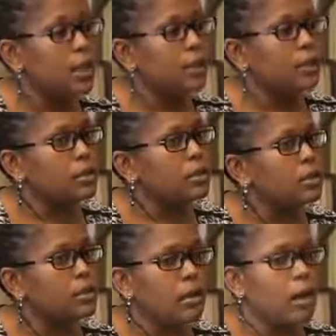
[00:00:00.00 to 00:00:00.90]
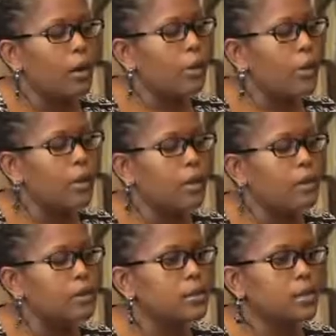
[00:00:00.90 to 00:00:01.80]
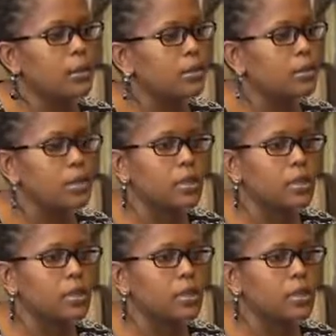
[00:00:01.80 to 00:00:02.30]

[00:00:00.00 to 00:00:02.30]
and our partners across